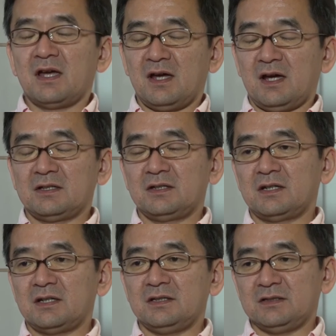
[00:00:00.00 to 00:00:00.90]
uh,
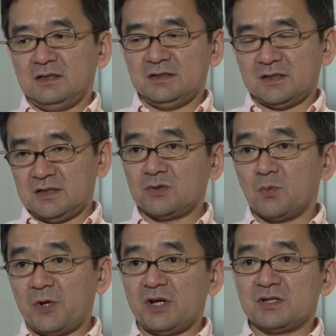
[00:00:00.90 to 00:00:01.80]
the internet
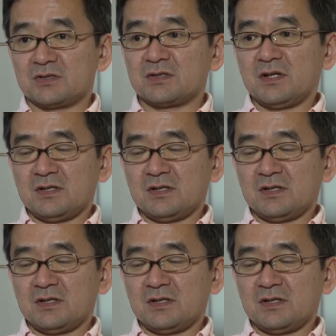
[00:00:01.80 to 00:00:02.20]
operation.